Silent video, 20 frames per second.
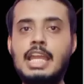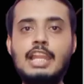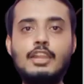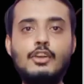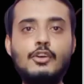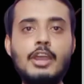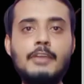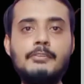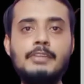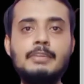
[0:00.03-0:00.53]

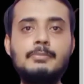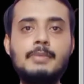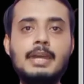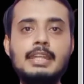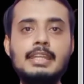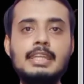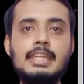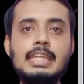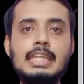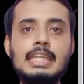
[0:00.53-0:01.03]
Hello
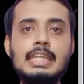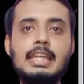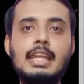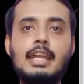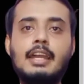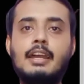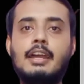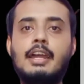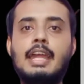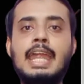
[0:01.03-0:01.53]
everybody
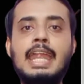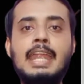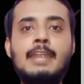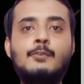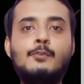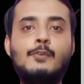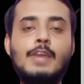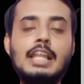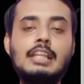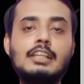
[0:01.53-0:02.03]

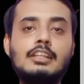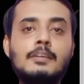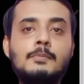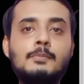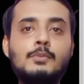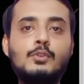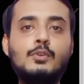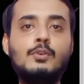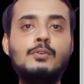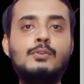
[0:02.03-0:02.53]
and
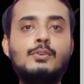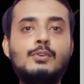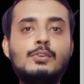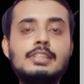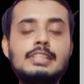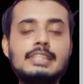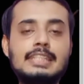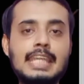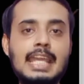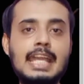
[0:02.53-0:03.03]
welcome to
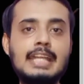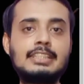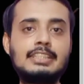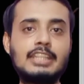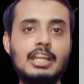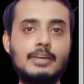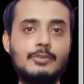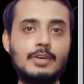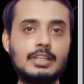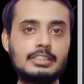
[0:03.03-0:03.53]
Full Stack
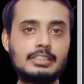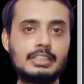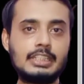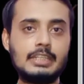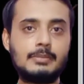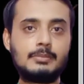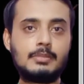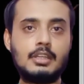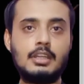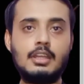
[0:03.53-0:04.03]

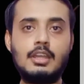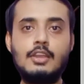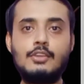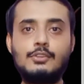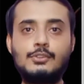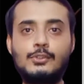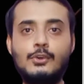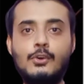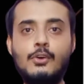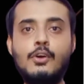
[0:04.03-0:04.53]
JavaScript.
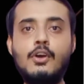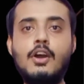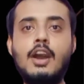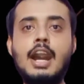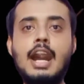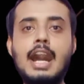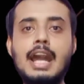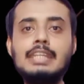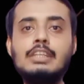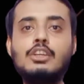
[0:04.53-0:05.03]
So
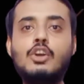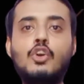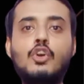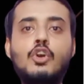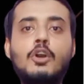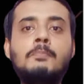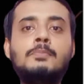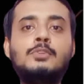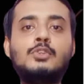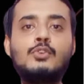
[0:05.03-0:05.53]
I
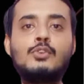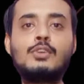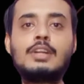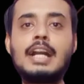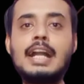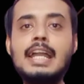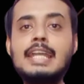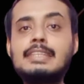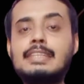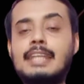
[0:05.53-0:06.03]
hope you
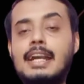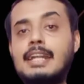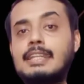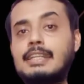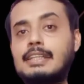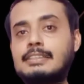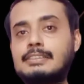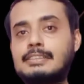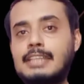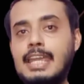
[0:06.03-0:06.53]
guys are
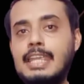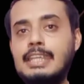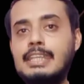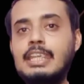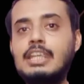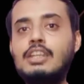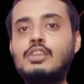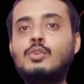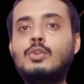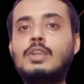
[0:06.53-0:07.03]

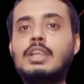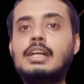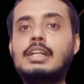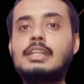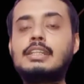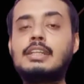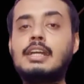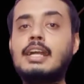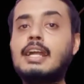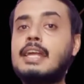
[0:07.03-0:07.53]
excited to
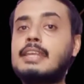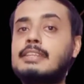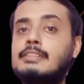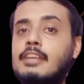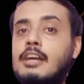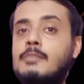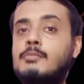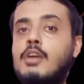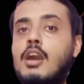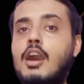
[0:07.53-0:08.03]
learn
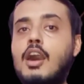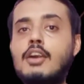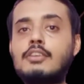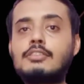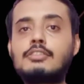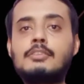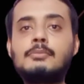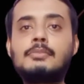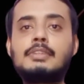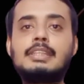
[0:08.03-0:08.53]
some
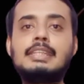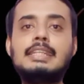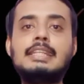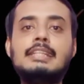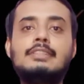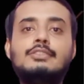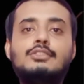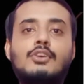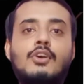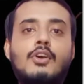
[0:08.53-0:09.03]
awesome
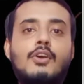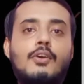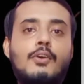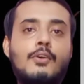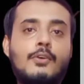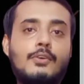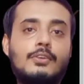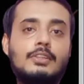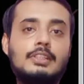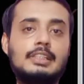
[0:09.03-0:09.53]
things
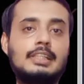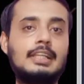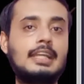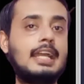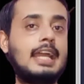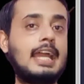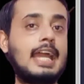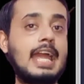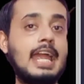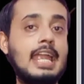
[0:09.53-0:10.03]
on
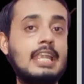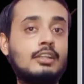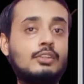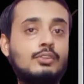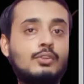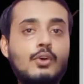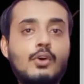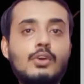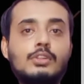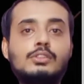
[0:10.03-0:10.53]

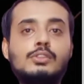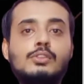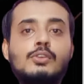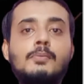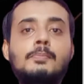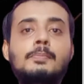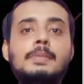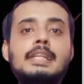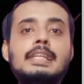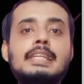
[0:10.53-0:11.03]
and go
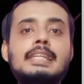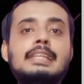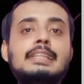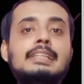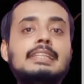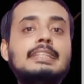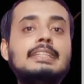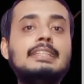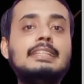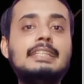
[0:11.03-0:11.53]
through building
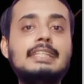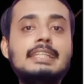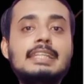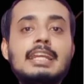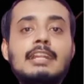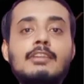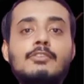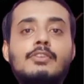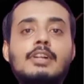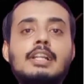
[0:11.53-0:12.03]
the
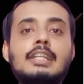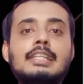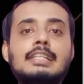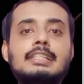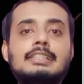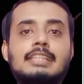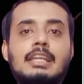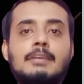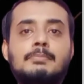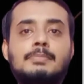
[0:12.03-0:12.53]
real world
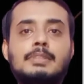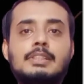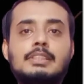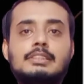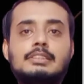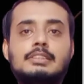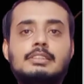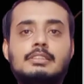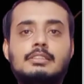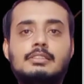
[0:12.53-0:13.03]
examples
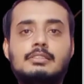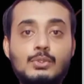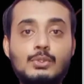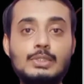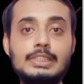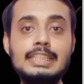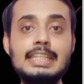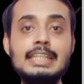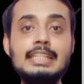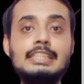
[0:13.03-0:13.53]

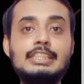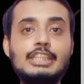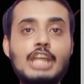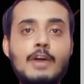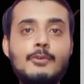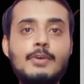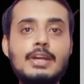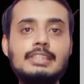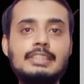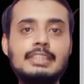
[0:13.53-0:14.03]
using
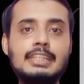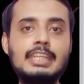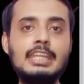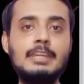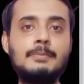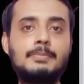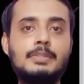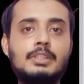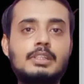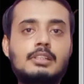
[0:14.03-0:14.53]

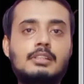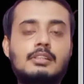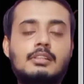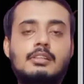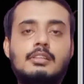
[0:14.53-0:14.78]
JavaScript